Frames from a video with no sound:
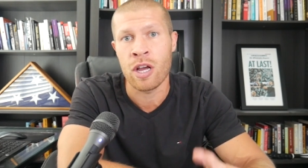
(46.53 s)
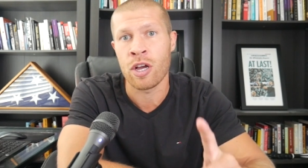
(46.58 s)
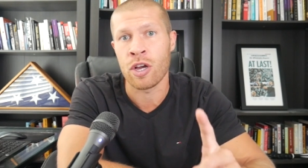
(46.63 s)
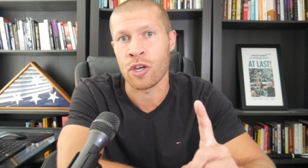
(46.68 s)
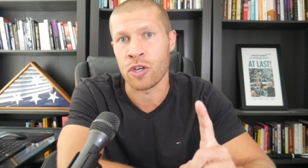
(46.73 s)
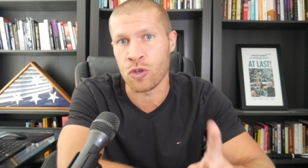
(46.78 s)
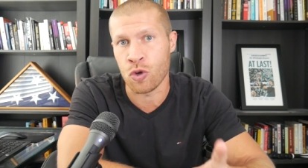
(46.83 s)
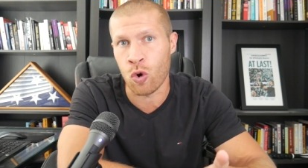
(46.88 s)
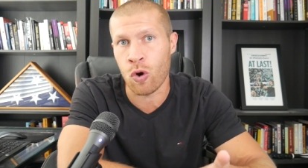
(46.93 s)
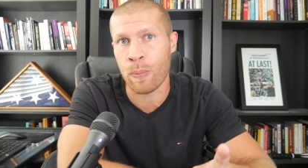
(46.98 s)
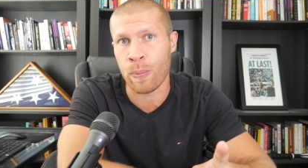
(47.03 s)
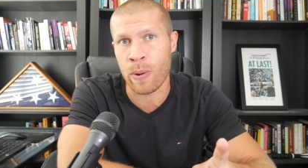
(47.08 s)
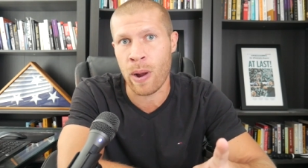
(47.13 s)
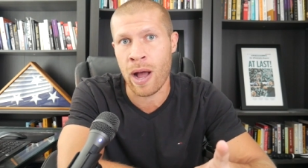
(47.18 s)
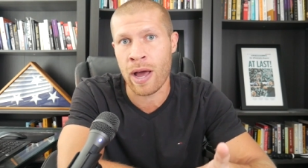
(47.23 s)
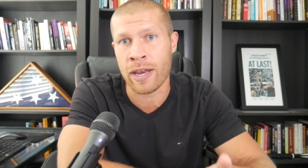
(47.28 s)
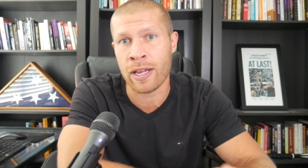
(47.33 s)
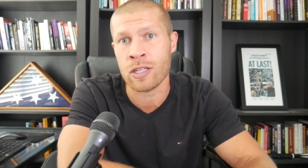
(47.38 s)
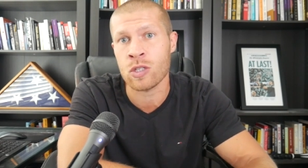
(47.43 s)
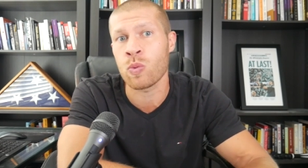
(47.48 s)
your
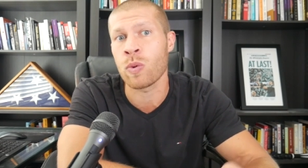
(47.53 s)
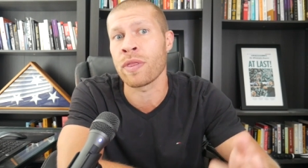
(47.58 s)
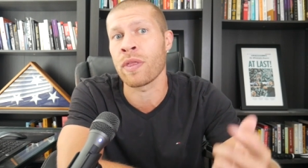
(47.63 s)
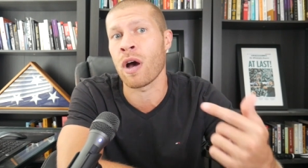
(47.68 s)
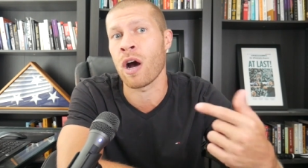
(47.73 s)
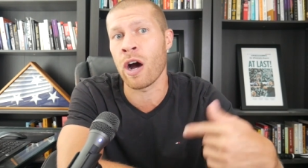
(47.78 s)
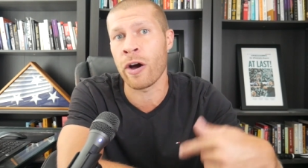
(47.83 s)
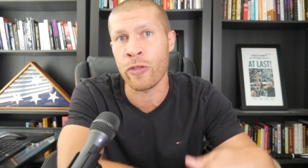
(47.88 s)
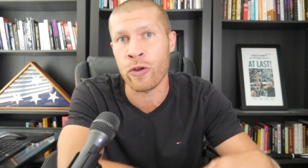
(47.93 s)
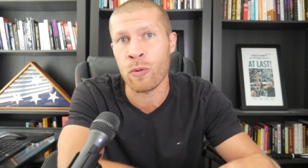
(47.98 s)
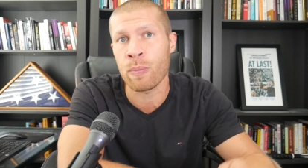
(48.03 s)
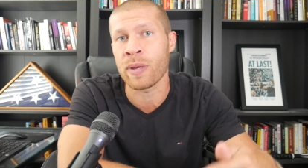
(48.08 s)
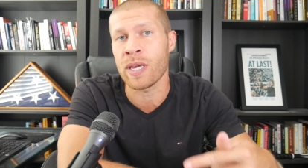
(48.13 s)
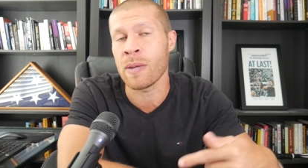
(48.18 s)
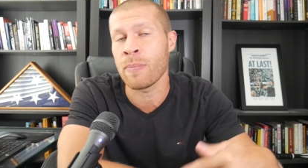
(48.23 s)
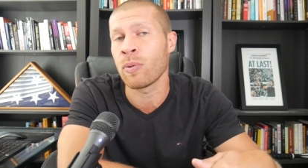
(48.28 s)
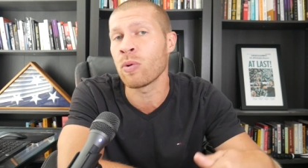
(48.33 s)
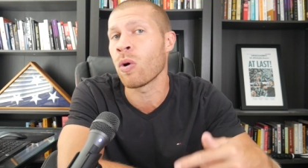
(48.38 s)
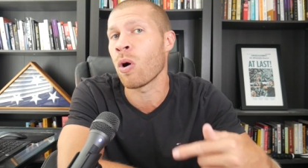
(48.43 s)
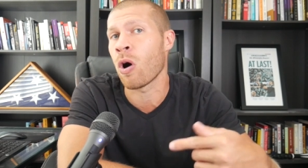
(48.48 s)
product with other
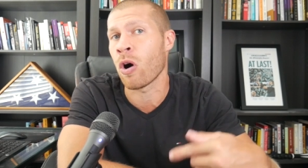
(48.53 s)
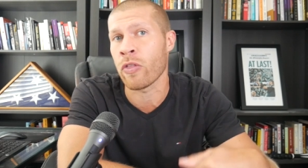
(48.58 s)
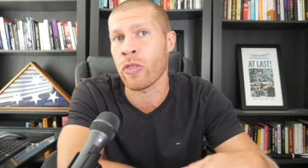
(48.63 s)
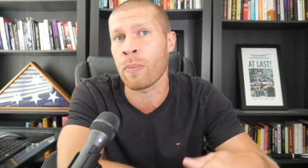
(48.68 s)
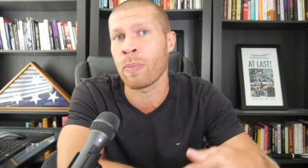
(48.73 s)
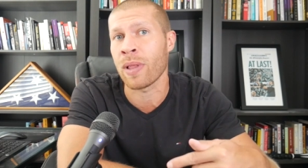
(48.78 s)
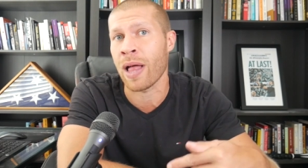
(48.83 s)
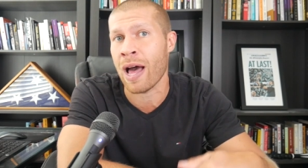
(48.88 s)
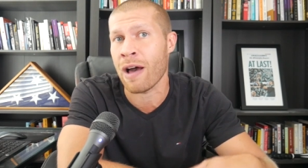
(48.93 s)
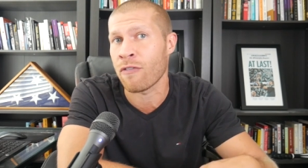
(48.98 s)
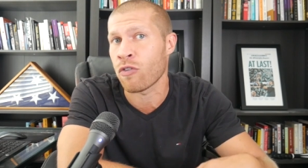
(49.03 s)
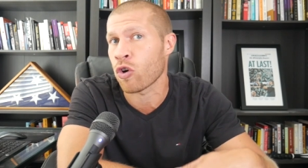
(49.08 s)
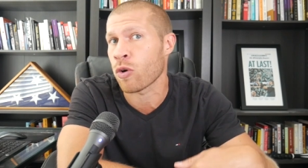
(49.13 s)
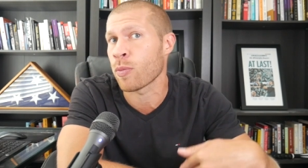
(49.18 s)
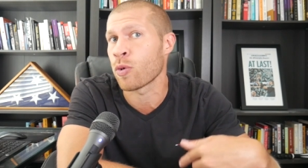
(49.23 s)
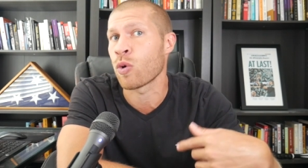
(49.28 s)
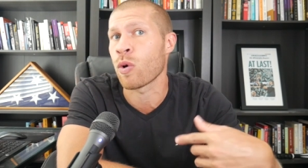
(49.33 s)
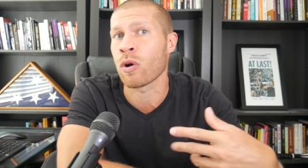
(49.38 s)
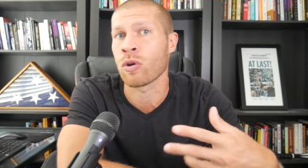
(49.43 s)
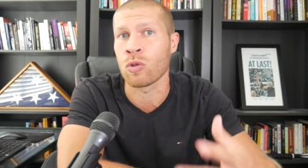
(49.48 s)
people on the platform
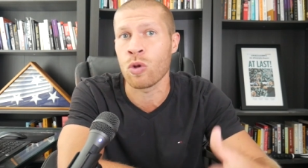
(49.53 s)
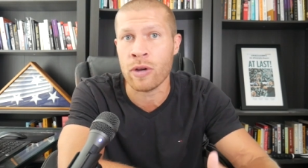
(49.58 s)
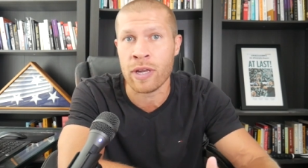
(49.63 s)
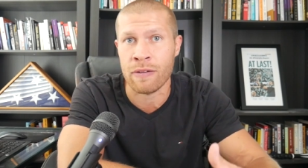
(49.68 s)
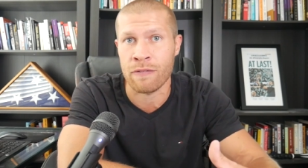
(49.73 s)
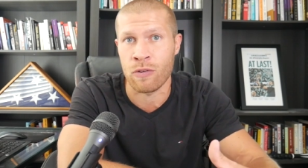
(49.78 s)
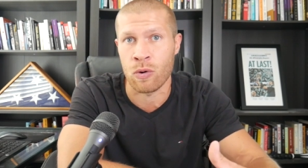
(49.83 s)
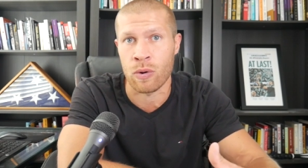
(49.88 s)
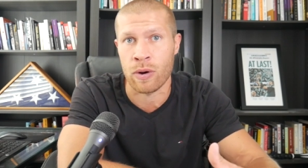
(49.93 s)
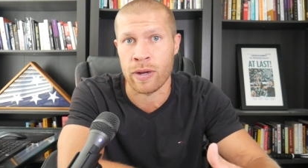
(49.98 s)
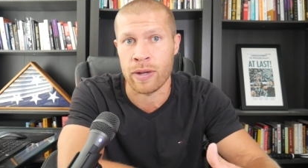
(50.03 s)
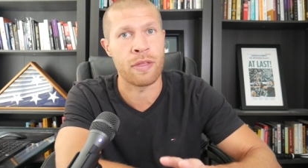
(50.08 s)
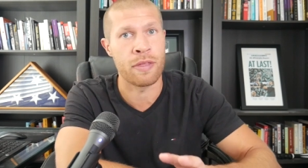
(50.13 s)
who are looking for it.